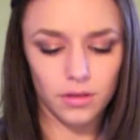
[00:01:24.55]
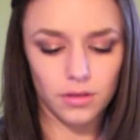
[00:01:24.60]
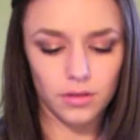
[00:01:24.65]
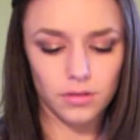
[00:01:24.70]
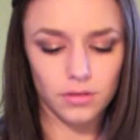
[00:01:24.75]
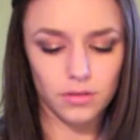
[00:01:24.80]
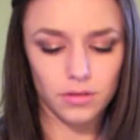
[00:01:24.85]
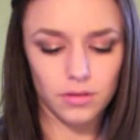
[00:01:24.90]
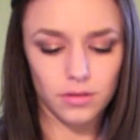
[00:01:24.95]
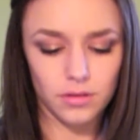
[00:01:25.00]

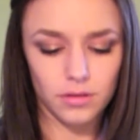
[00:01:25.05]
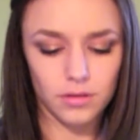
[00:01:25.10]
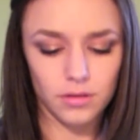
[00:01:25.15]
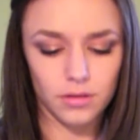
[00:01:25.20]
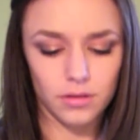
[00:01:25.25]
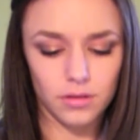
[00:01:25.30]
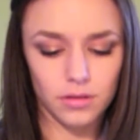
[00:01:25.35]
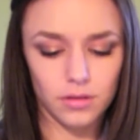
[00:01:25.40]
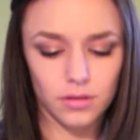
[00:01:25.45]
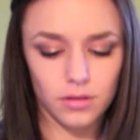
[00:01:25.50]

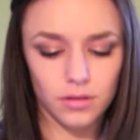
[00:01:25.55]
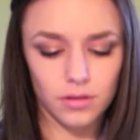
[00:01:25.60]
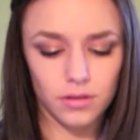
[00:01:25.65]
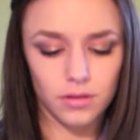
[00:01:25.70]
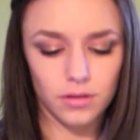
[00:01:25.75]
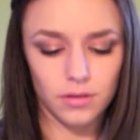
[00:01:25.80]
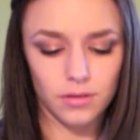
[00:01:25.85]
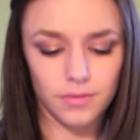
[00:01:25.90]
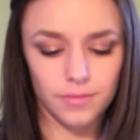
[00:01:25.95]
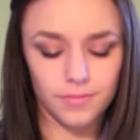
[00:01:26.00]

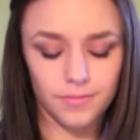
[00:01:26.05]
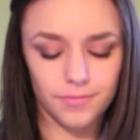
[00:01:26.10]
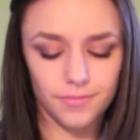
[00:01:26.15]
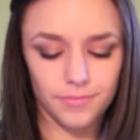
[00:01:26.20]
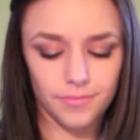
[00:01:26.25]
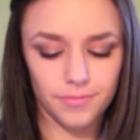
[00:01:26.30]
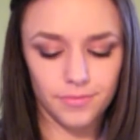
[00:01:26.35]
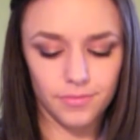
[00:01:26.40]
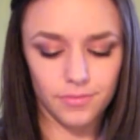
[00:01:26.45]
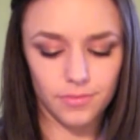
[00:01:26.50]

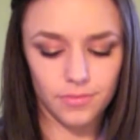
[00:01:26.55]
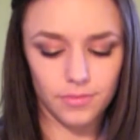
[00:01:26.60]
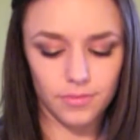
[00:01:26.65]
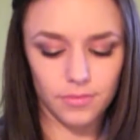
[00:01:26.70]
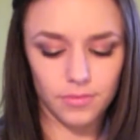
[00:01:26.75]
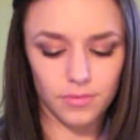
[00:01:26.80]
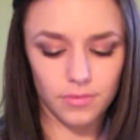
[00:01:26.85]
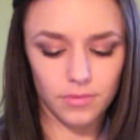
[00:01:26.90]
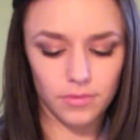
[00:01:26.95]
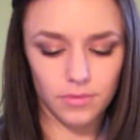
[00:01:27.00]

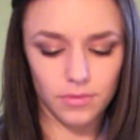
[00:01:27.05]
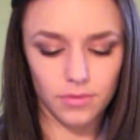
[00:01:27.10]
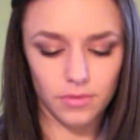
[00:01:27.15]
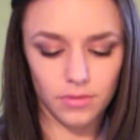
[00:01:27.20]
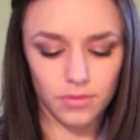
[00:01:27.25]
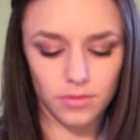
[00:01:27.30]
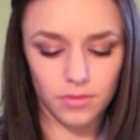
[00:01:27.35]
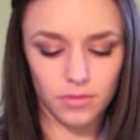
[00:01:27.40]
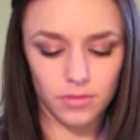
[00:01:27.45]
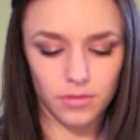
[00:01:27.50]

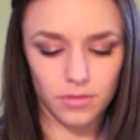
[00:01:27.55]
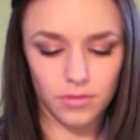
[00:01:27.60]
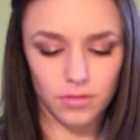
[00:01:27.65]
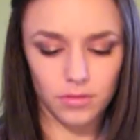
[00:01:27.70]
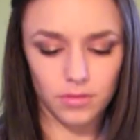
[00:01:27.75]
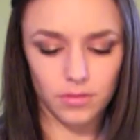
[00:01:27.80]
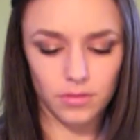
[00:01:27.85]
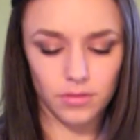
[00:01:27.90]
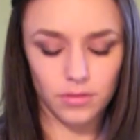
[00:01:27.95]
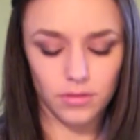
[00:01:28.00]

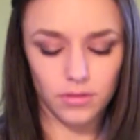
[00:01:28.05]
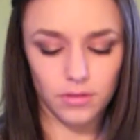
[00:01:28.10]
Nothing is said.